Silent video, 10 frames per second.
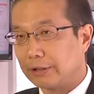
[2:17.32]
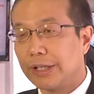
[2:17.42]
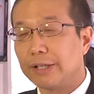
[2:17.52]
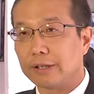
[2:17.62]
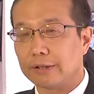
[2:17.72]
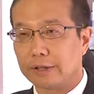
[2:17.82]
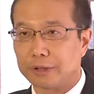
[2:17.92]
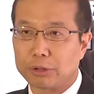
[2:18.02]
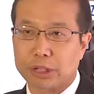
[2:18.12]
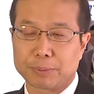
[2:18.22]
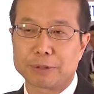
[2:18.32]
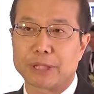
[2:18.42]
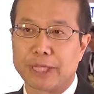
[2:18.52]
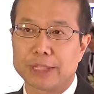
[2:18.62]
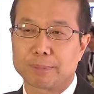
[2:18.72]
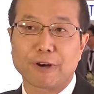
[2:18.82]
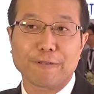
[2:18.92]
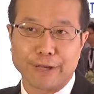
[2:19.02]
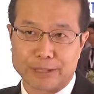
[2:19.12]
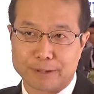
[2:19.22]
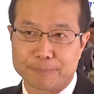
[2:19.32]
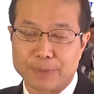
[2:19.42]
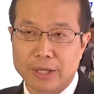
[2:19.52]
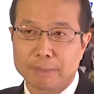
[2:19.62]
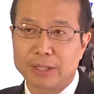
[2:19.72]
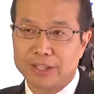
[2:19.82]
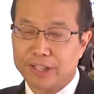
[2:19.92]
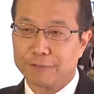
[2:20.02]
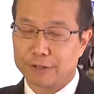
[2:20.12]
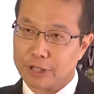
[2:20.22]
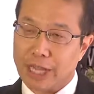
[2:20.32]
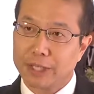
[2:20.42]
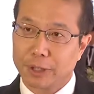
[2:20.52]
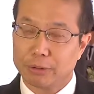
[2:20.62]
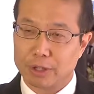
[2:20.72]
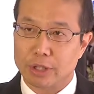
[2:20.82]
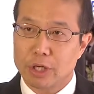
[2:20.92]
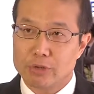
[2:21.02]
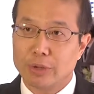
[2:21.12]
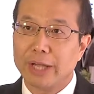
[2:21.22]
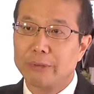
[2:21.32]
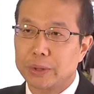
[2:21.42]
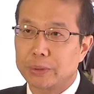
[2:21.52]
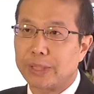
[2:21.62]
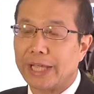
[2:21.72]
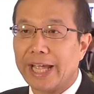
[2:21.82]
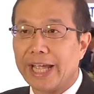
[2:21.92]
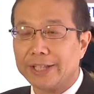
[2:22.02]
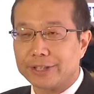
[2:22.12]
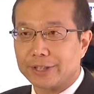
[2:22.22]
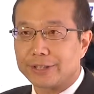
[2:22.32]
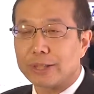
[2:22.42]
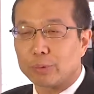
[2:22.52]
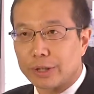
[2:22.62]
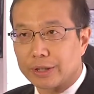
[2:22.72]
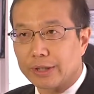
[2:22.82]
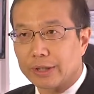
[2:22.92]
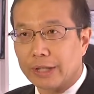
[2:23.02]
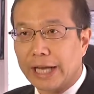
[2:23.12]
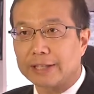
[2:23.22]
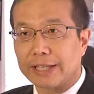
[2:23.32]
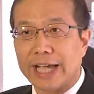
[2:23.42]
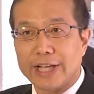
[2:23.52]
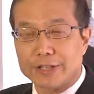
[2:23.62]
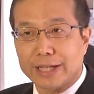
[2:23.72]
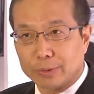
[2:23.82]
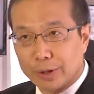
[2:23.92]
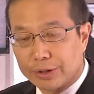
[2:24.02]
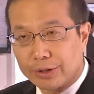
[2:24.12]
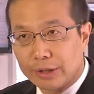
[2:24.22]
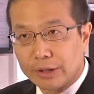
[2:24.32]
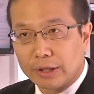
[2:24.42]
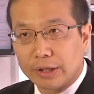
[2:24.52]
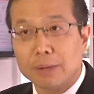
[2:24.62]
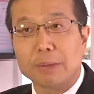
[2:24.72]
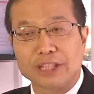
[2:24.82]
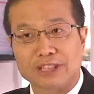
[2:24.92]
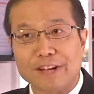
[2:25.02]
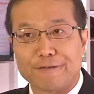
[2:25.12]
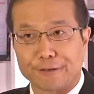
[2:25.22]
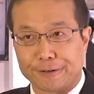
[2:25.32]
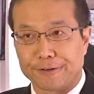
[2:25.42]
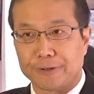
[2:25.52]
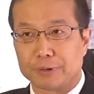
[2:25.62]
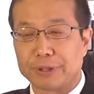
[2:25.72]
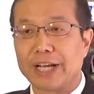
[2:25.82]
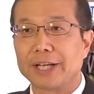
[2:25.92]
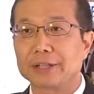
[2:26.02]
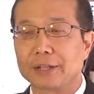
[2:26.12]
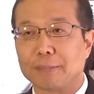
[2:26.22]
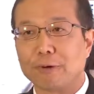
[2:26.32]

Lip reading: the user experience is perfect. But if the end user travel to the edge network, at the edge network, he may suffer regarding the